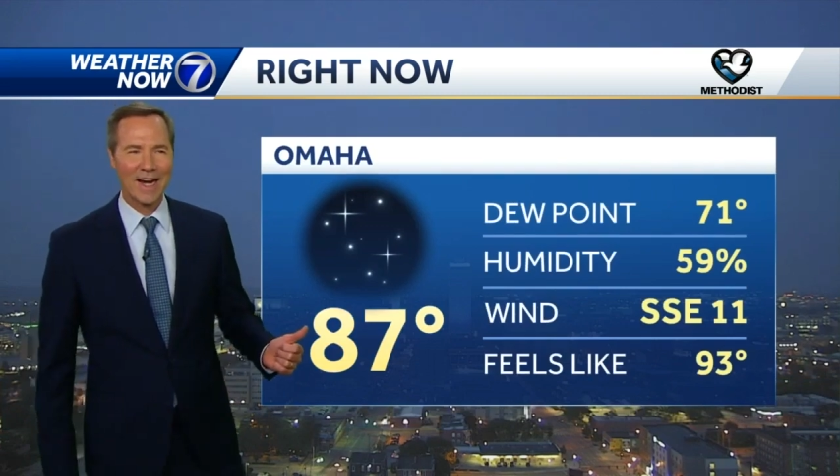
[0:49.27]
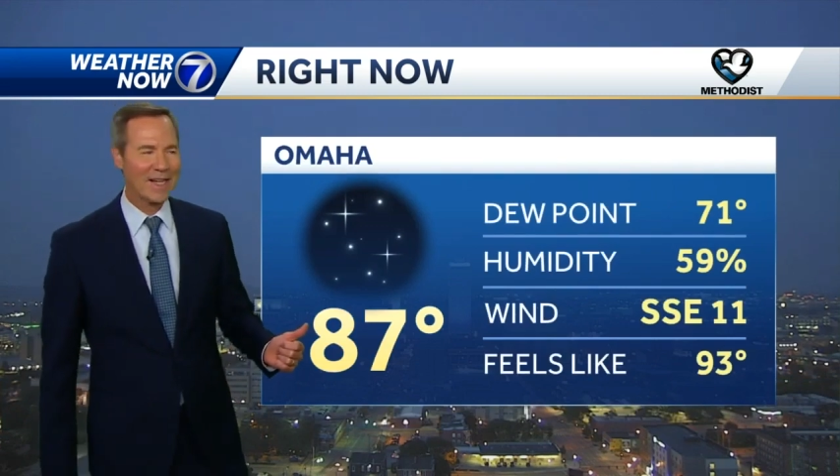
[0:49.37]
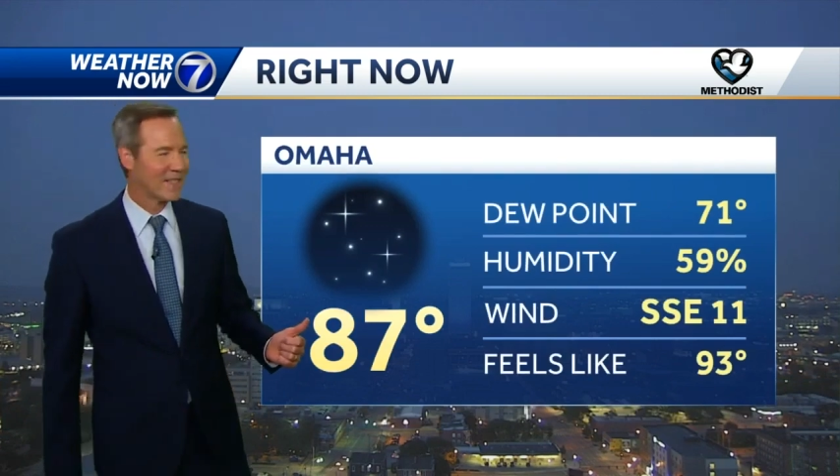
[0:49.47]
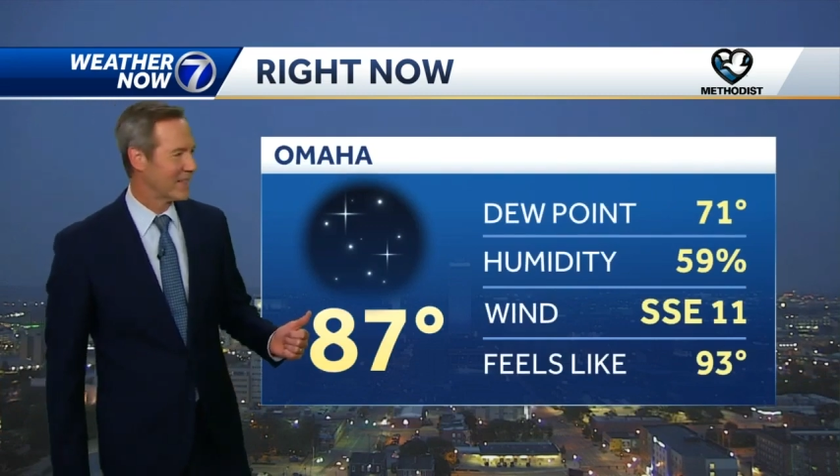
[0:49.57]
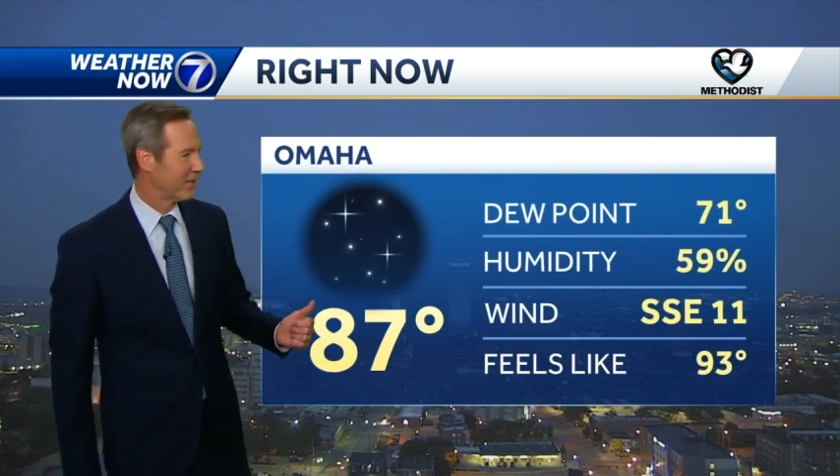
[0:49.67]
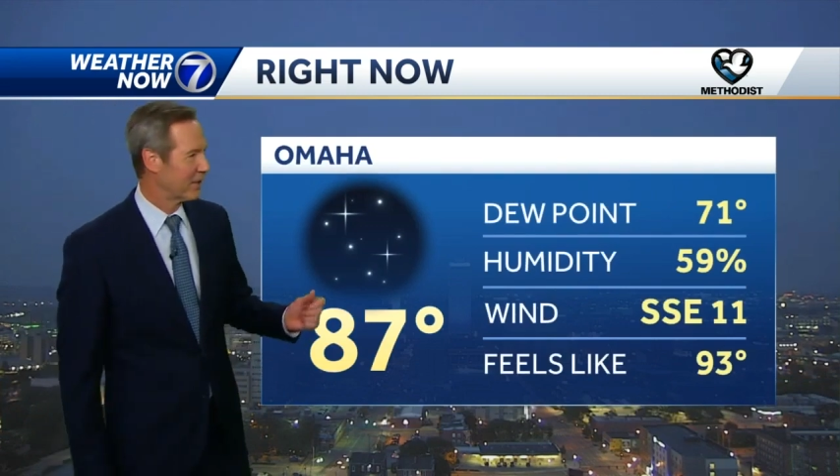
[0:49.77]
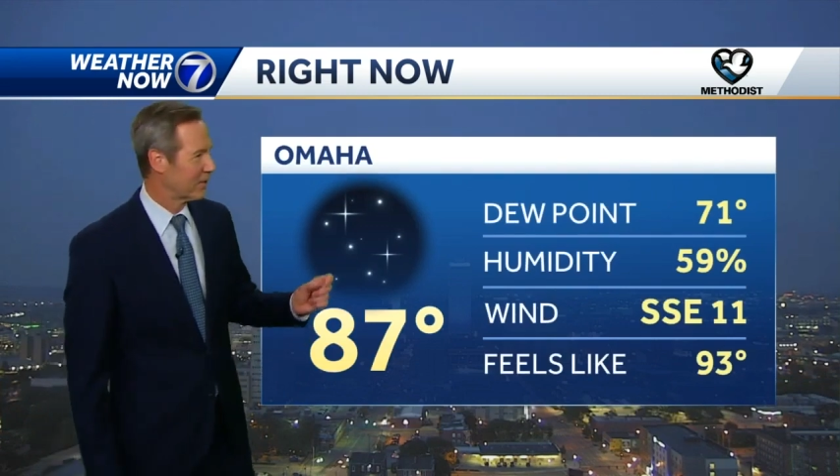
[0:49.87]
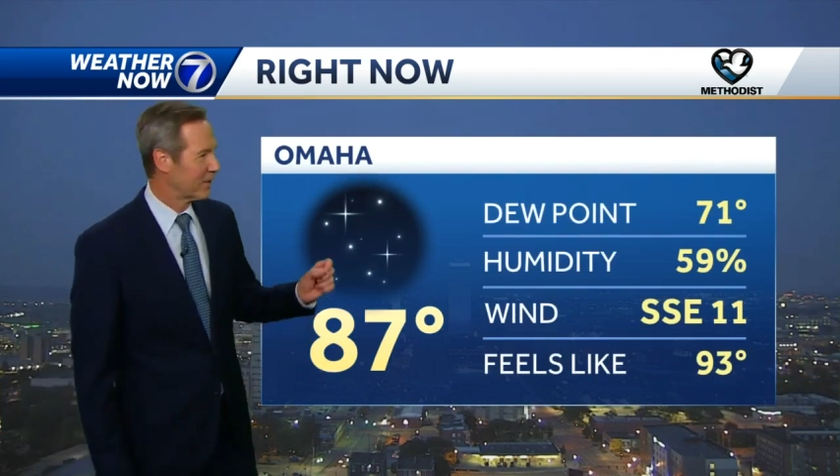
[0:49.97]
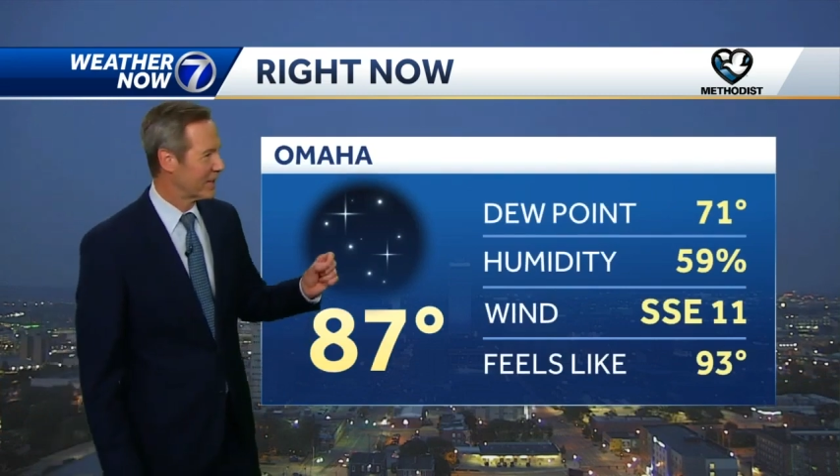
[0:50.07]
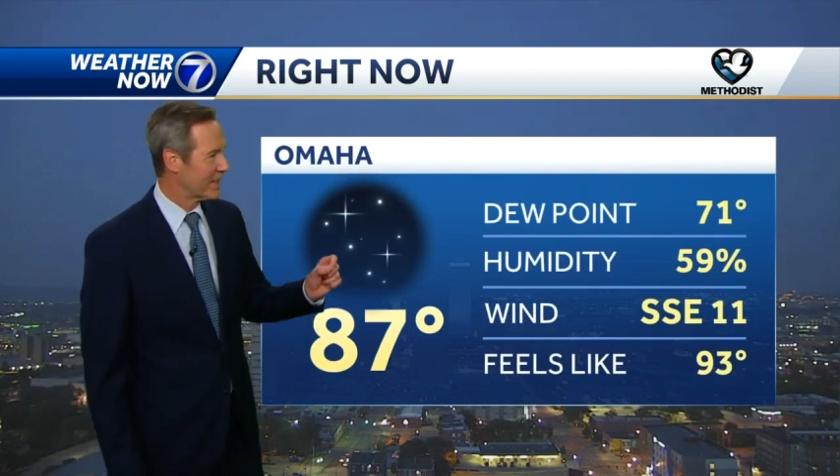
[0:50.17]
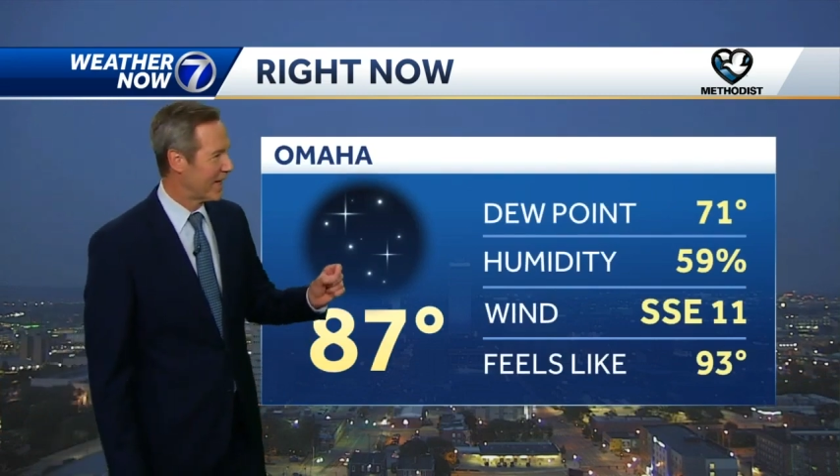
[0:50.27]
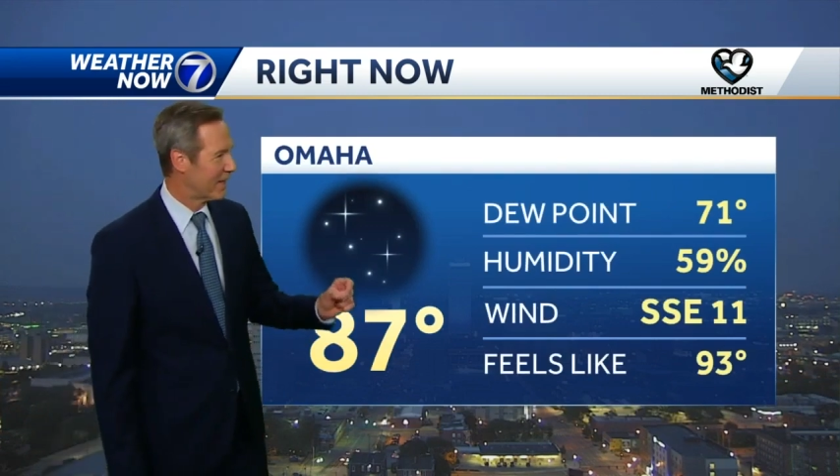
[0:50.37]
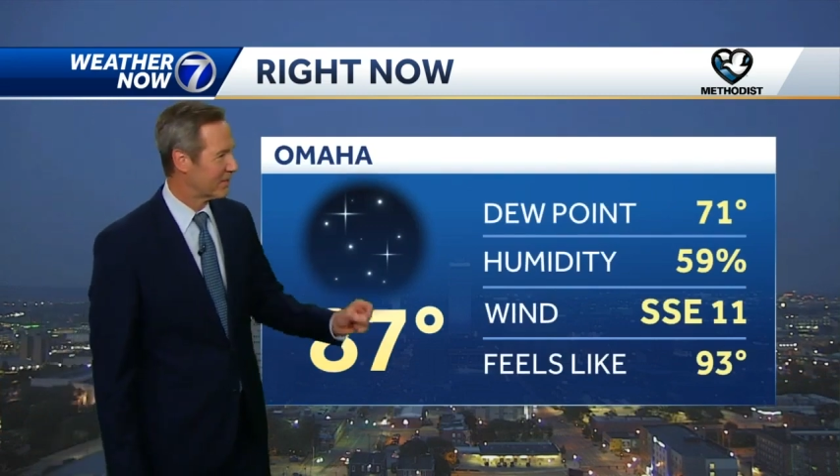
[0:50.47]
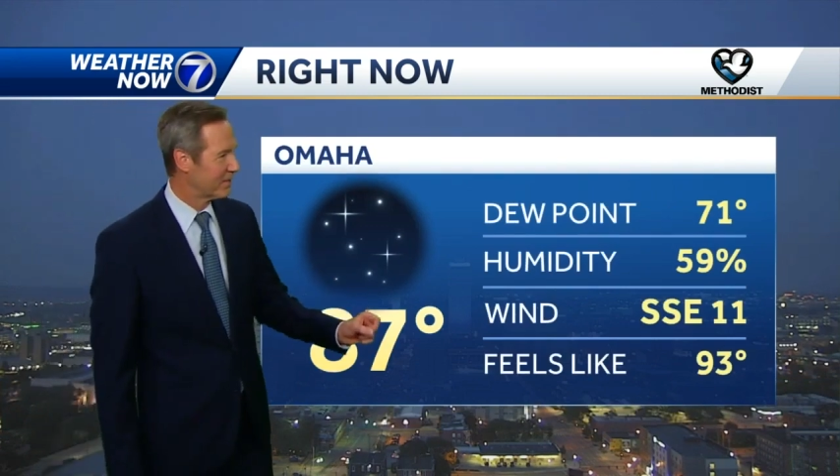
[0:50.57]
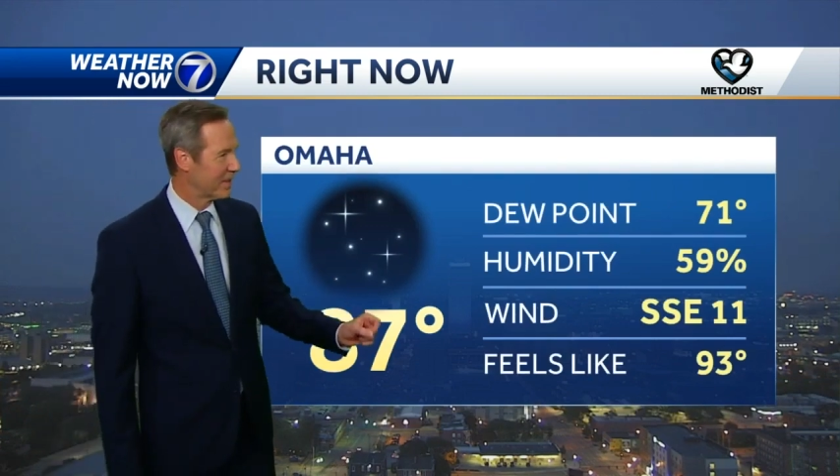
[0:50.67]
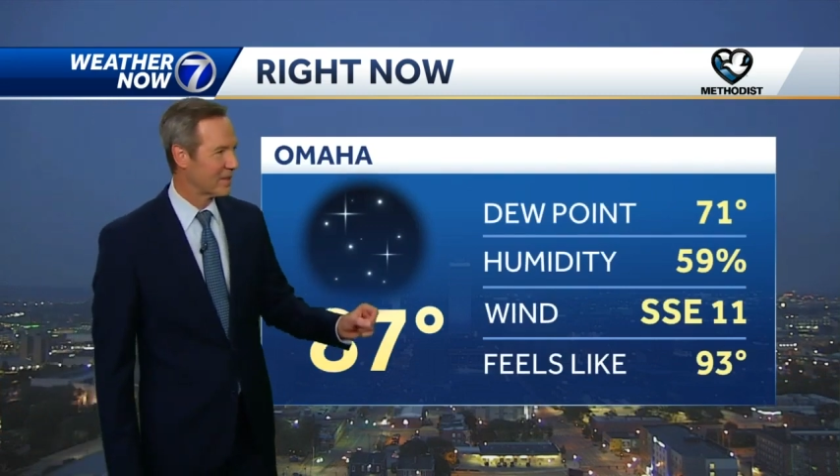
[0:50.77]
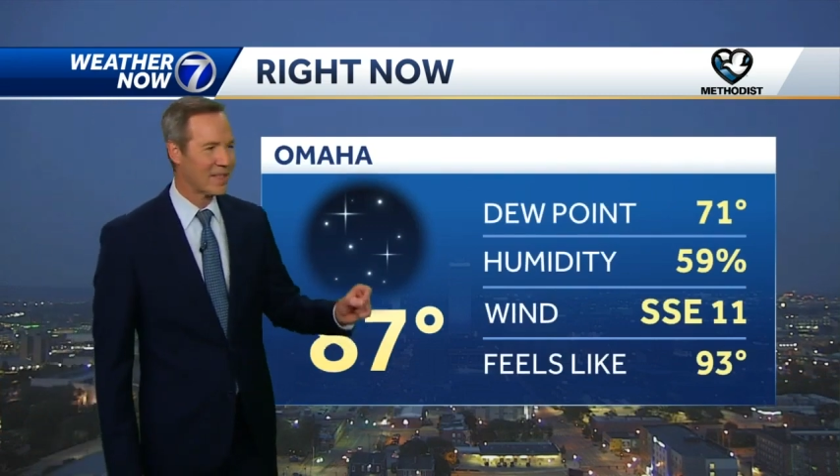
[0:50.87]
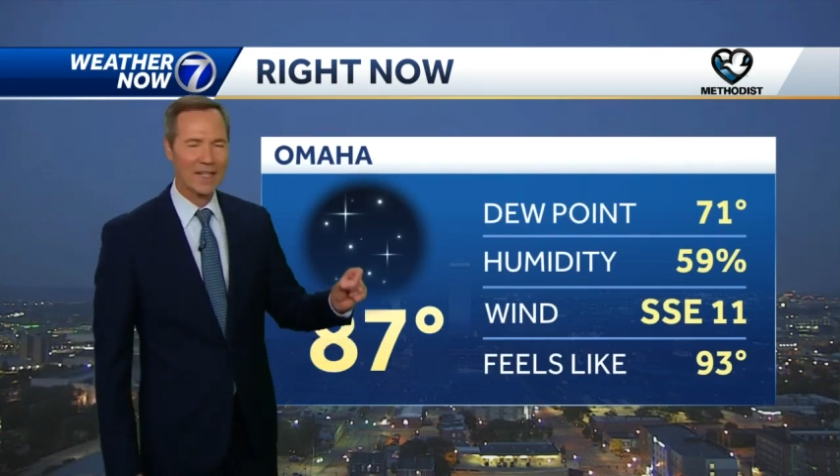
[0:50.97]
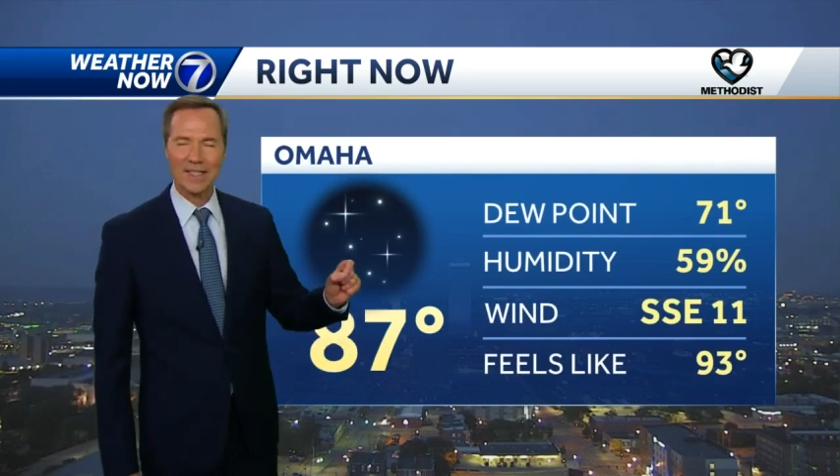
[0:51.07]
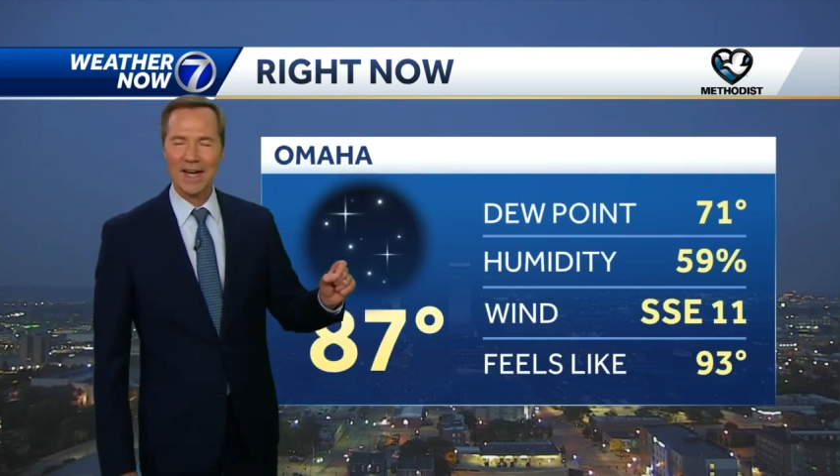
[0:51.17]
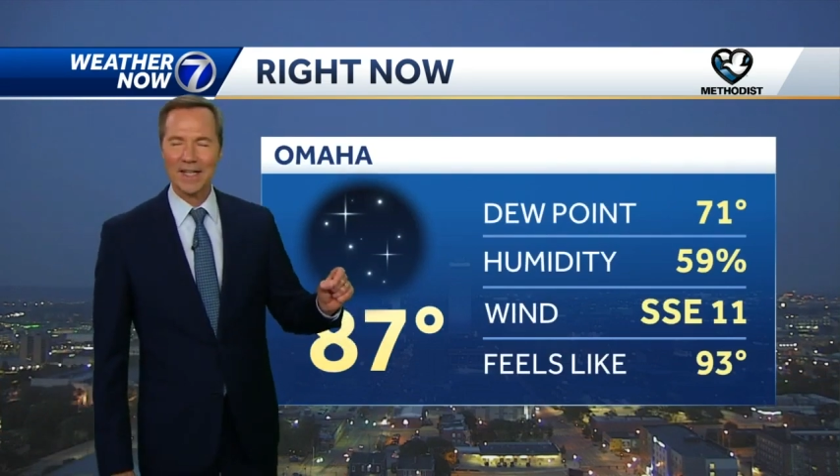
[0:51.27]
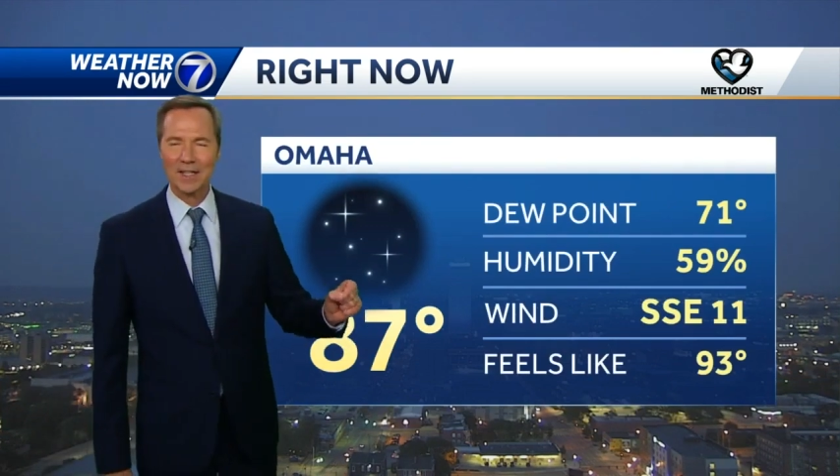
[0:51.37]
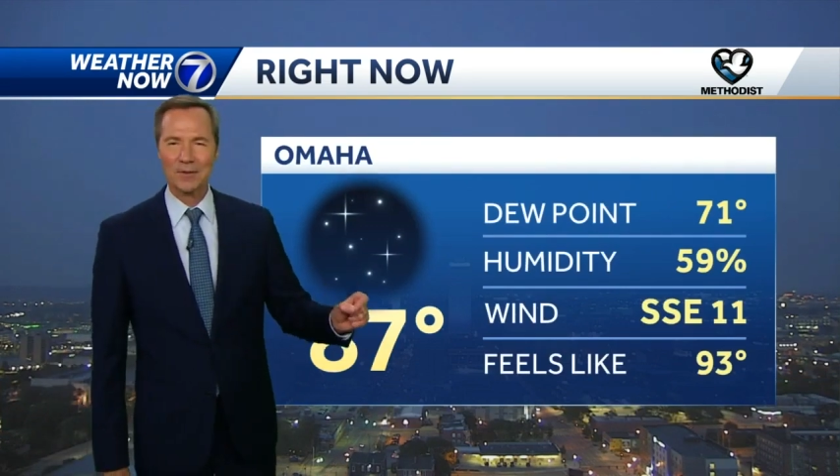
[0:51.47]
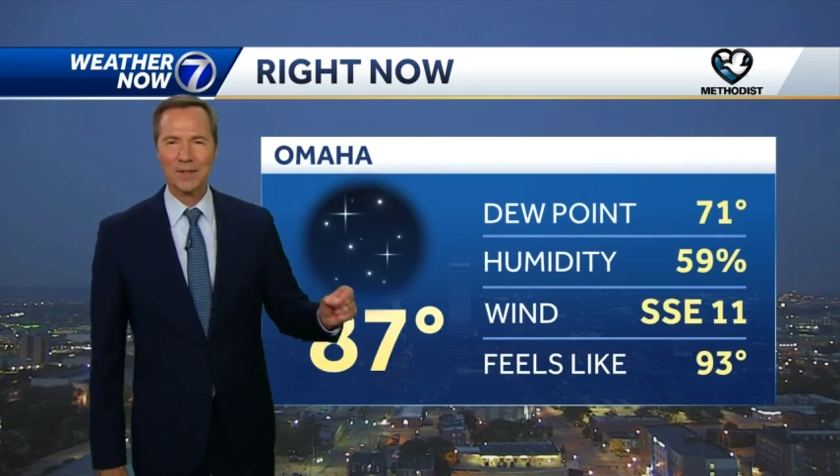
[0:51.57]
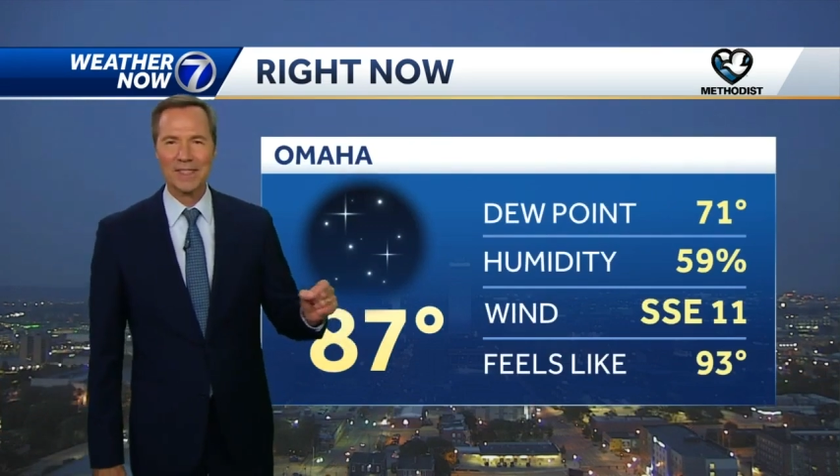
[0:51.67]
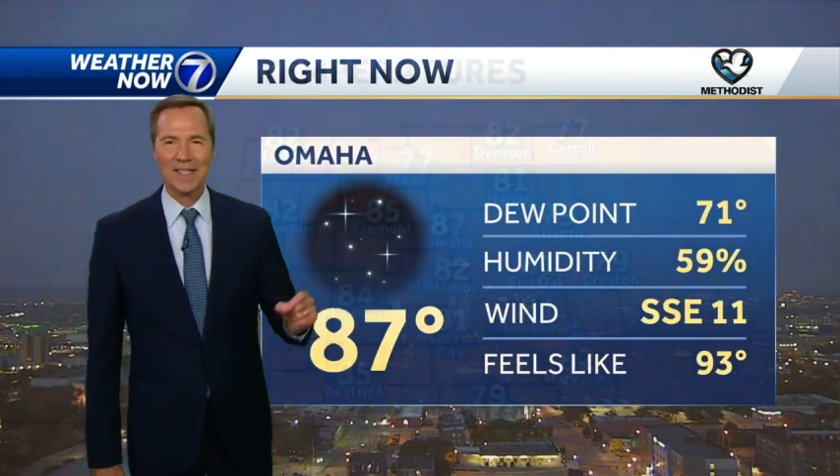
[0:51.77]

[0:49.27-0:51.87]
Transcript: 87 degrees now, feels like 93,